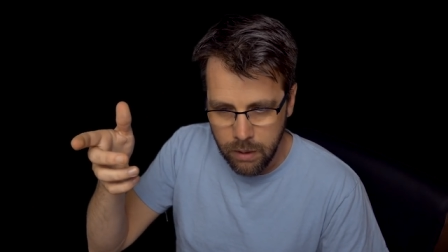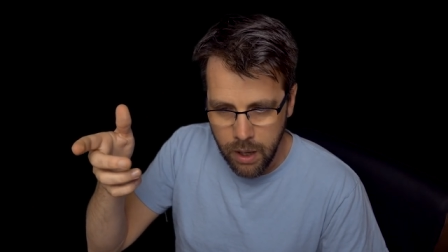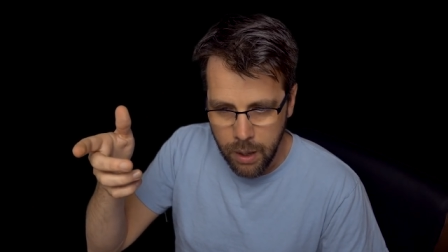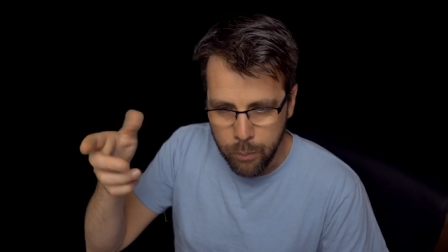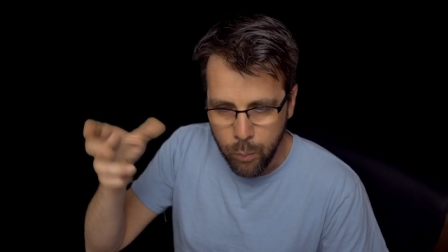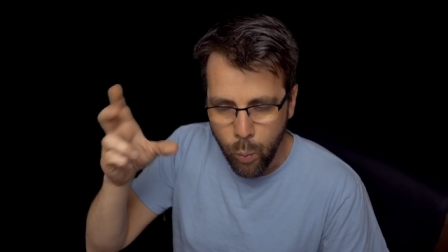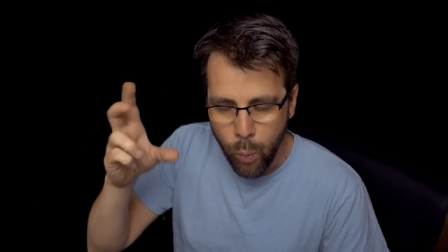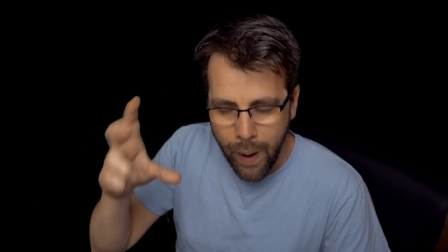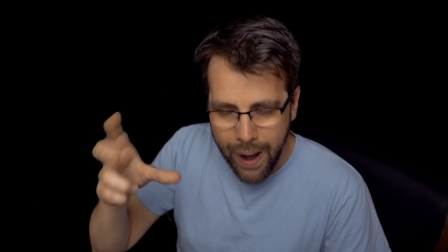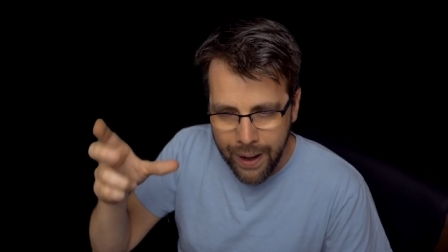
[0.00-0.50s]

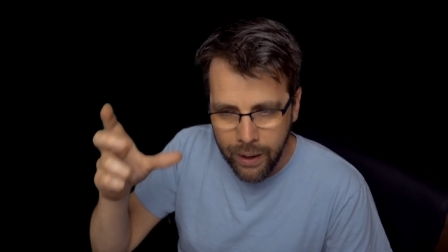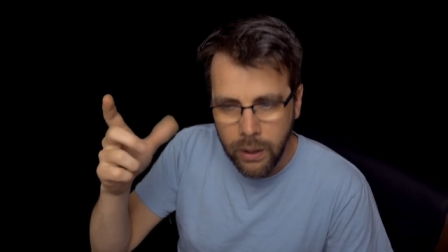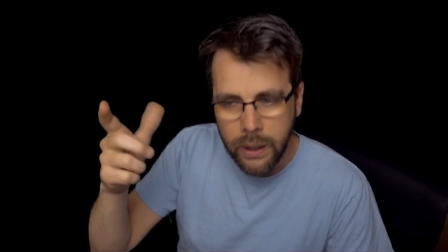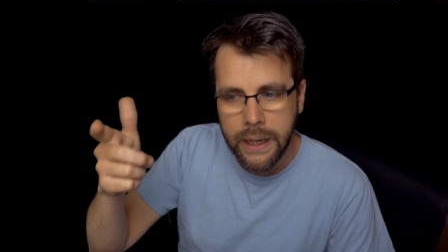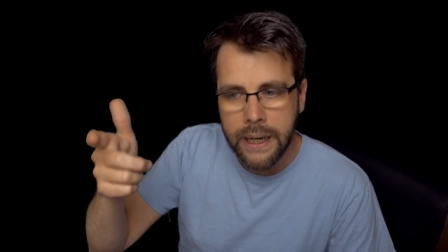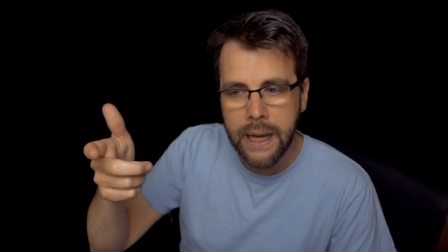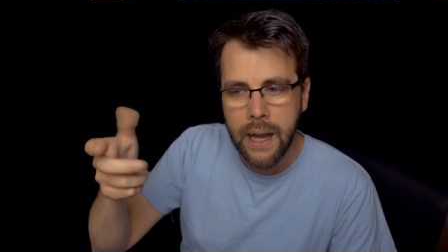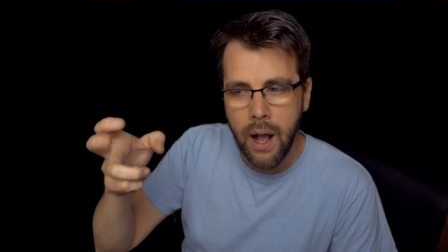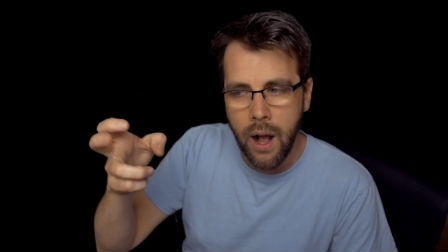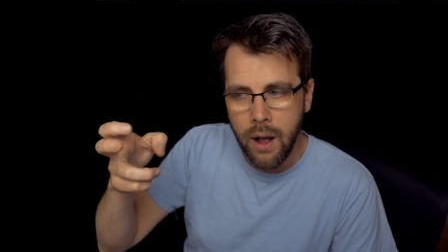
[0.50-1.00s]
i'm
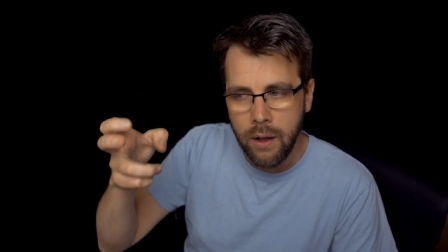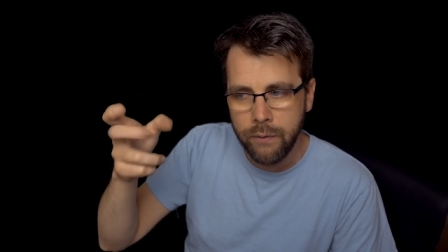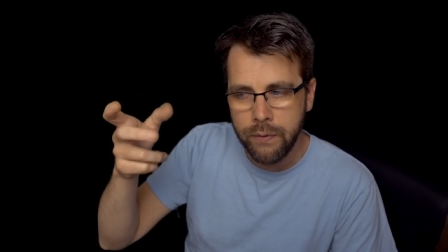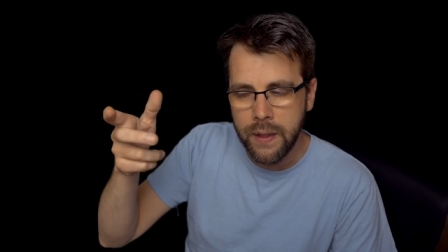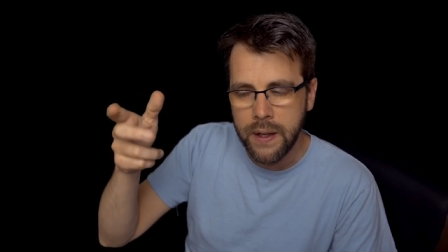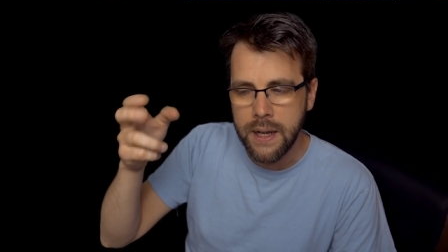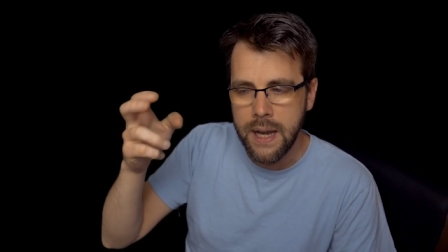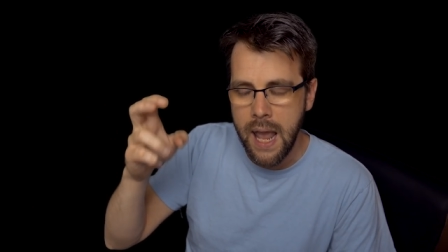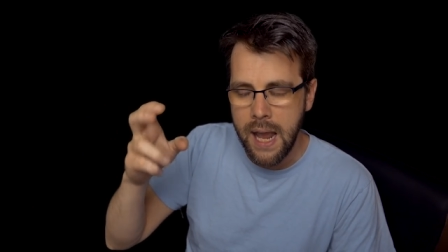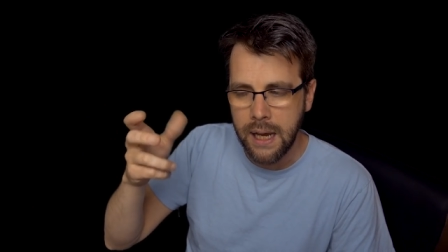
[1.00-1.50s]
wary of
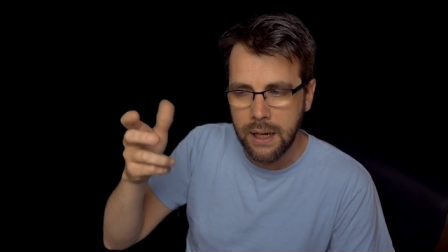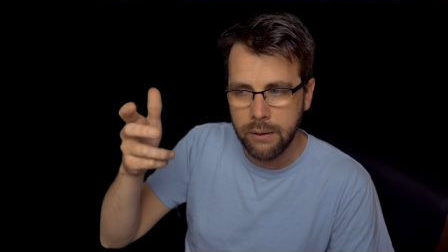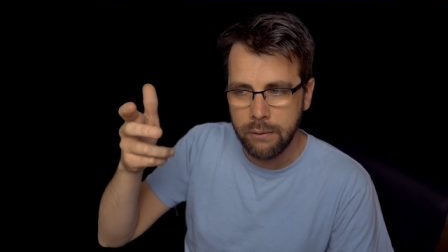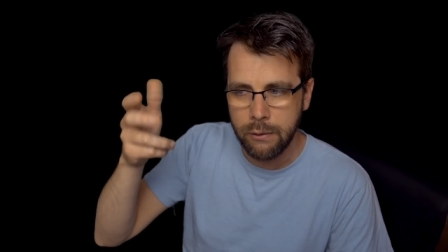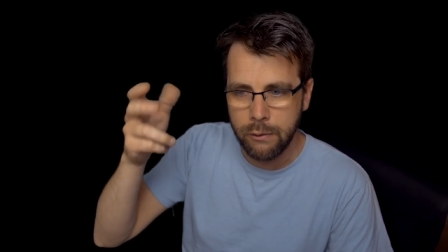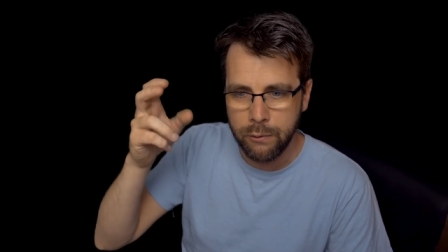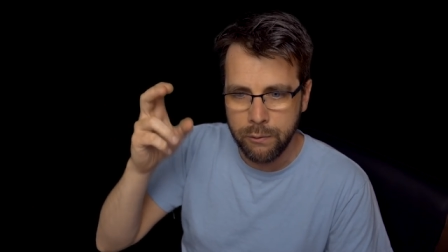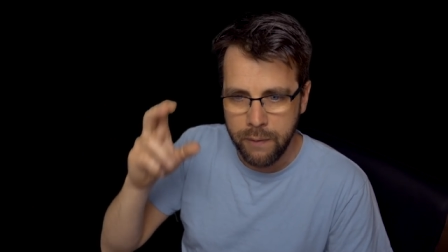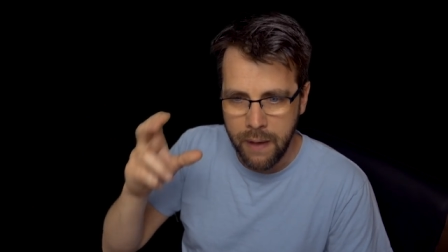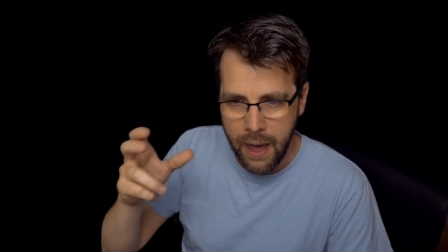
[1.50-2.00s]
the negative
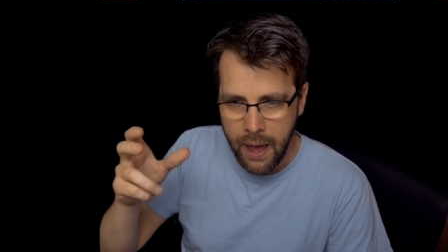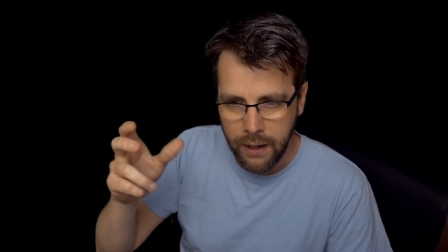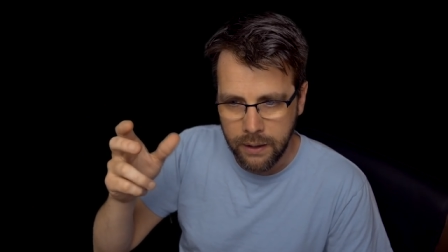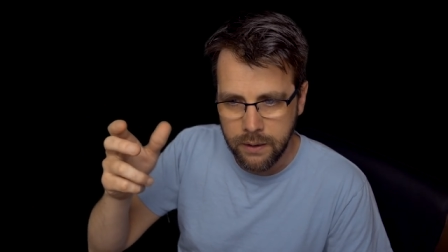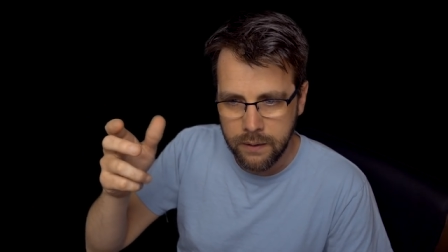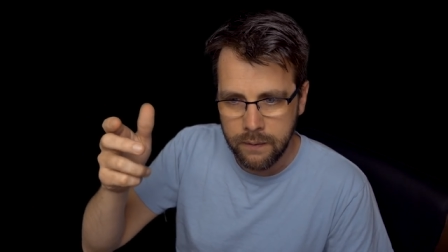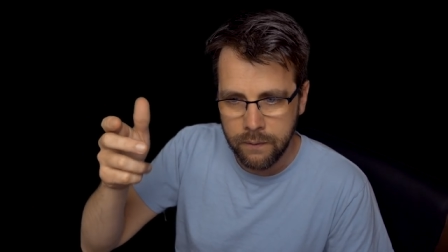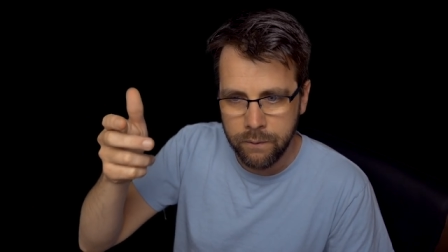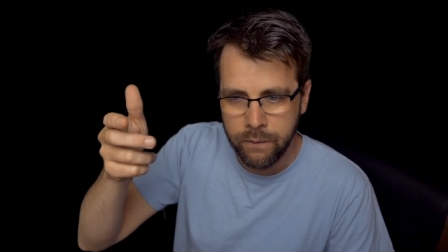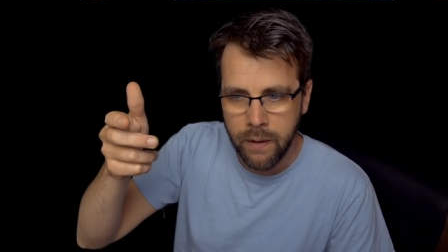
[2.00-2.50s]

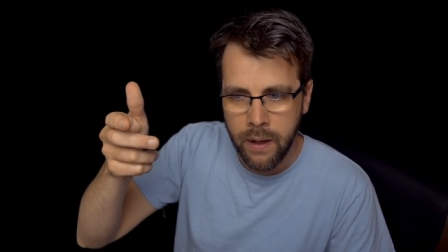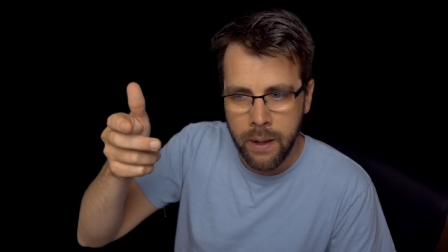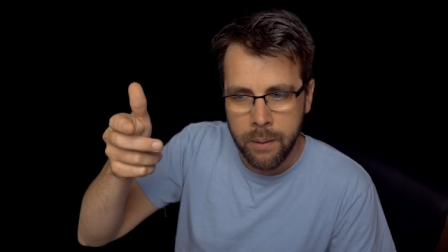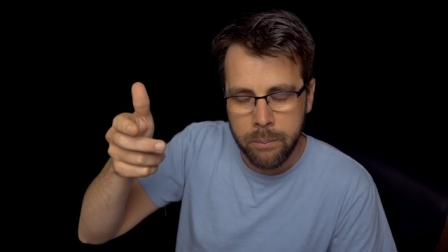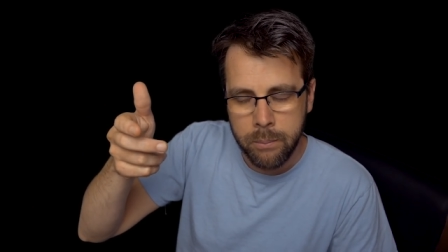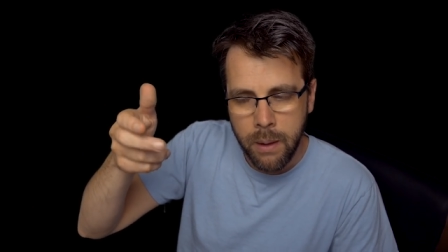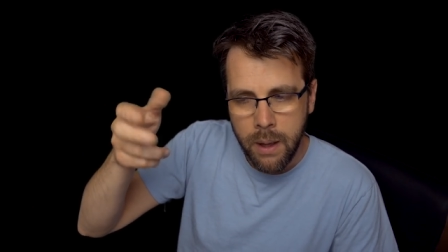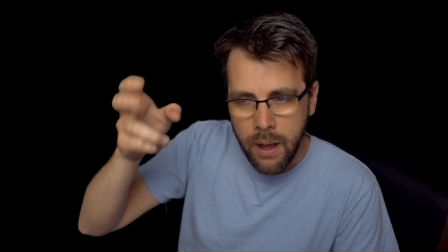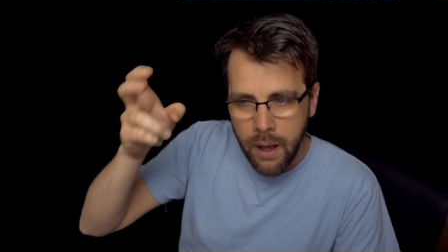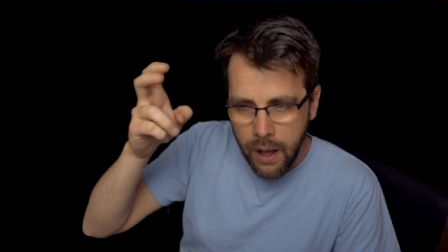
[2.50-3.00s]
effect if
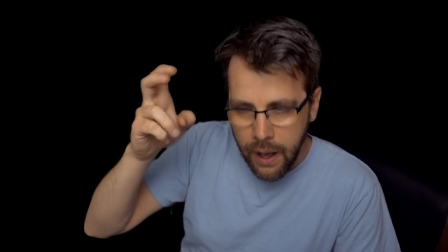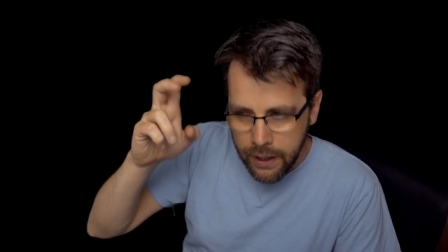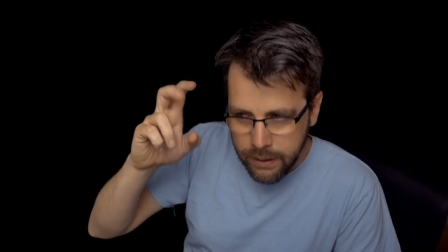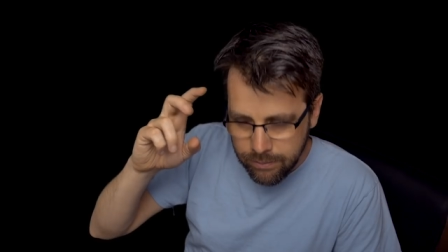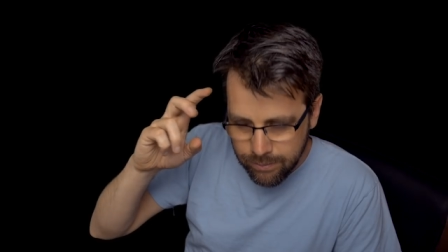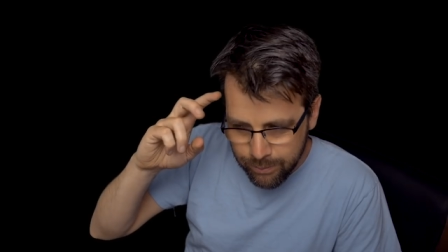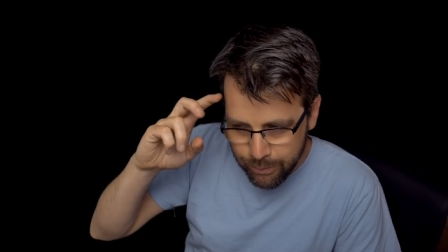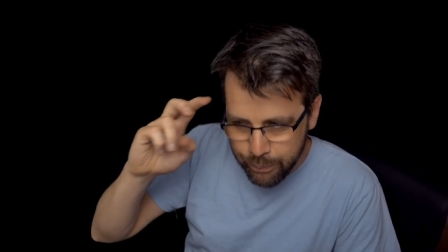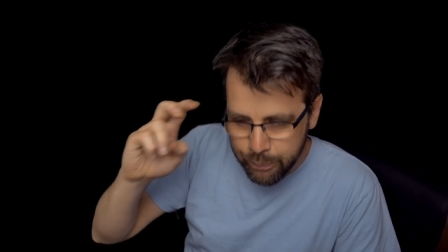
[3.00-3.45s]
i'm i